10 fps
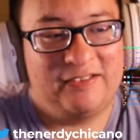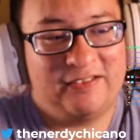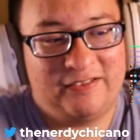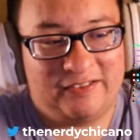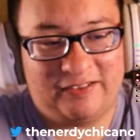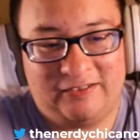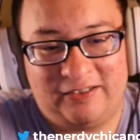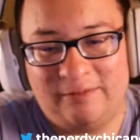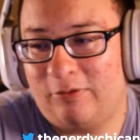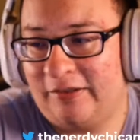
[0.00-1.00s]
yeah,
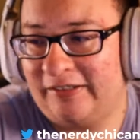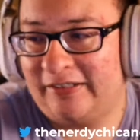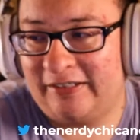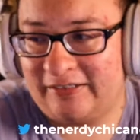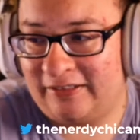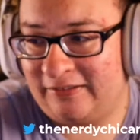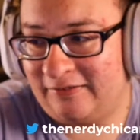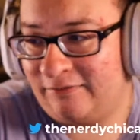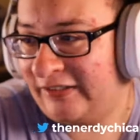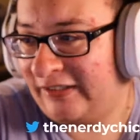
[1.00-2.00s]
I want to get that. I
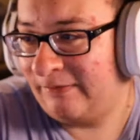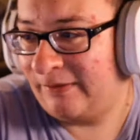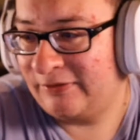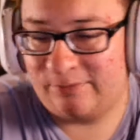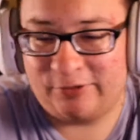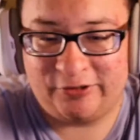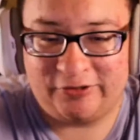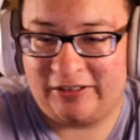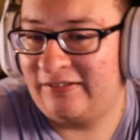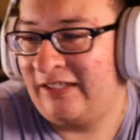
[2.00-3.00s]
want to get Memories of Murder.
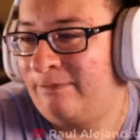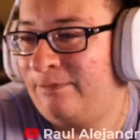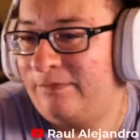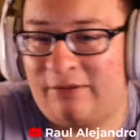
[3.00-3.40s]
That